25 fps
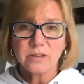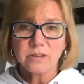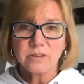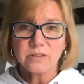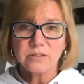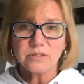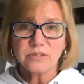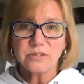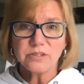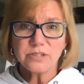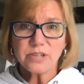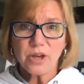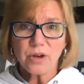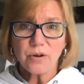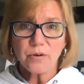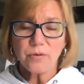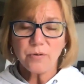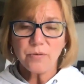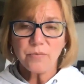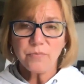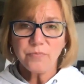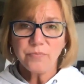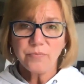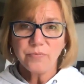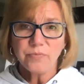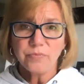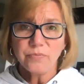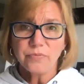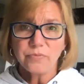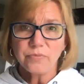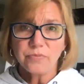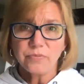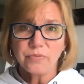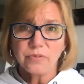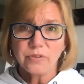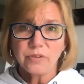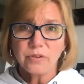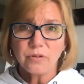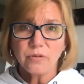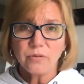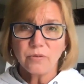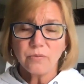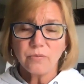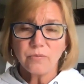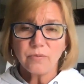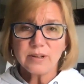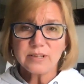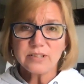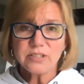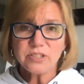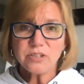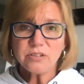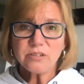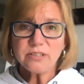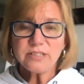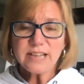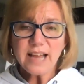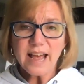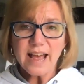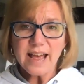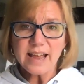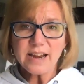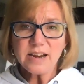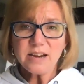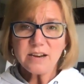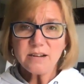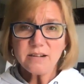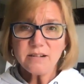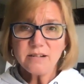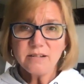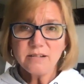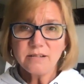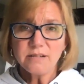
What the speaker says: so once you're done,